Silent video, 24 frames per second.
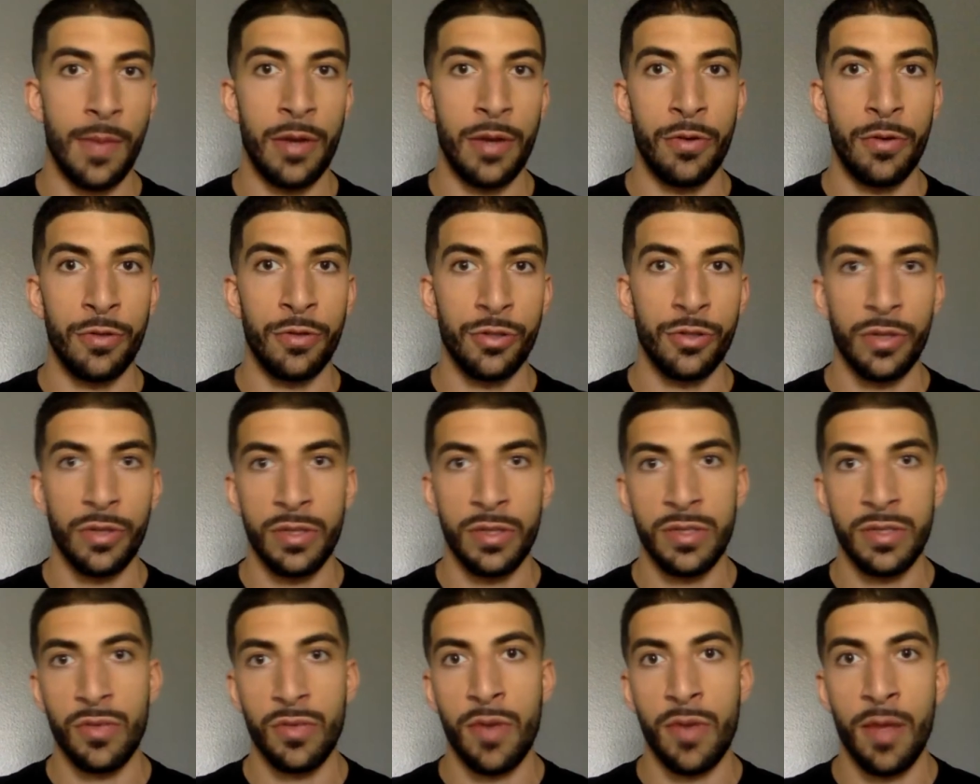
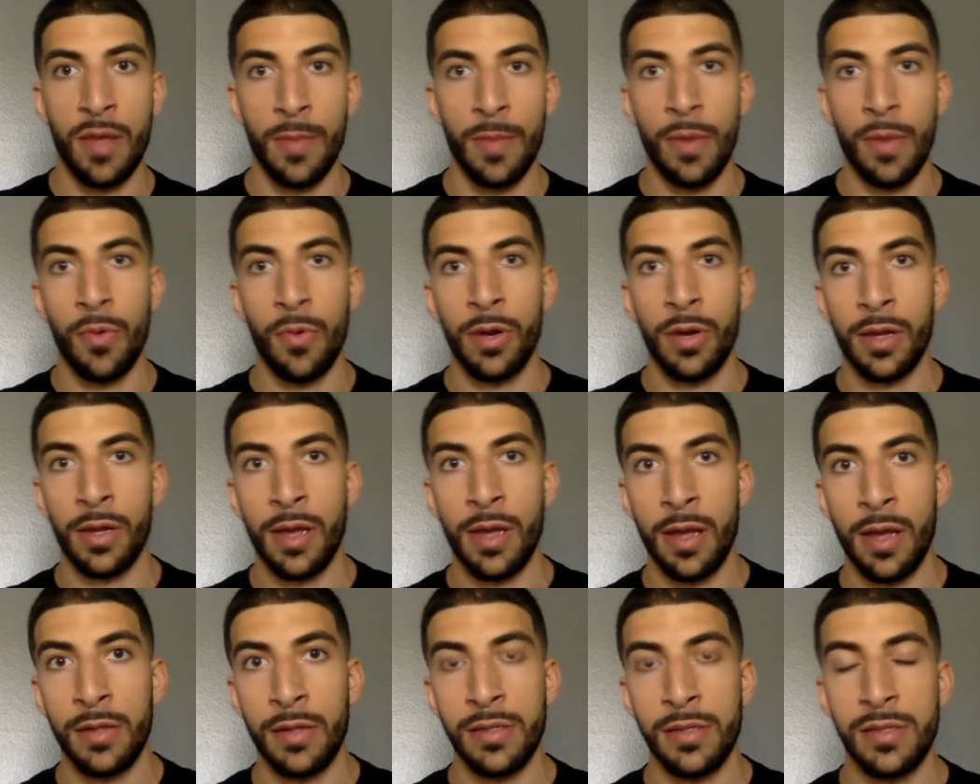nutrients around my
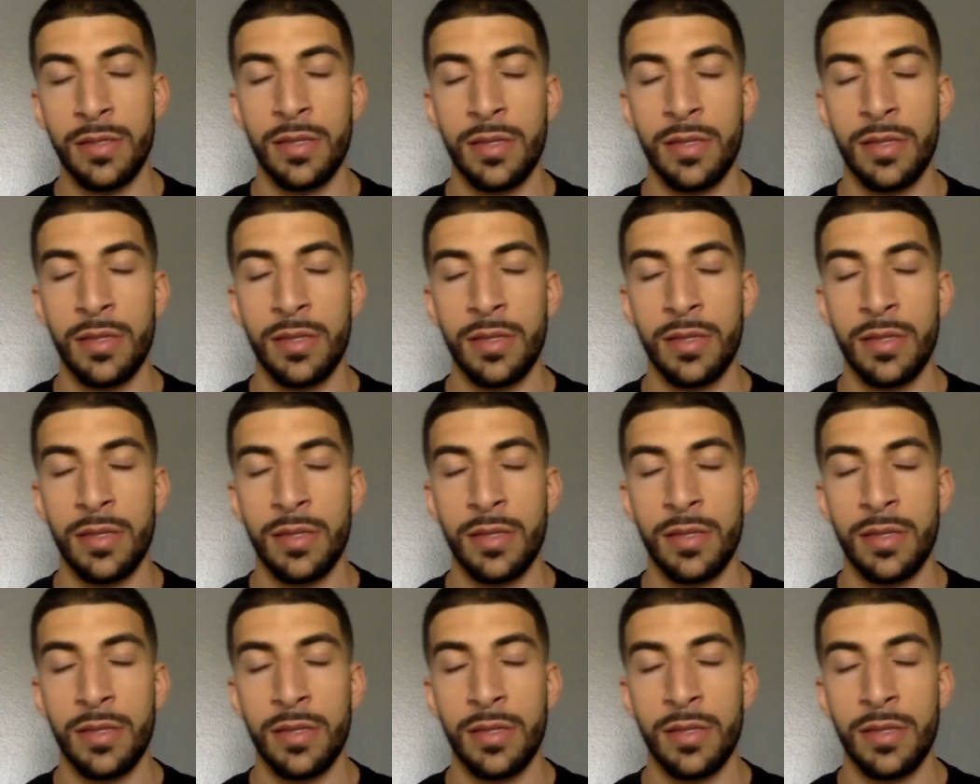workouts,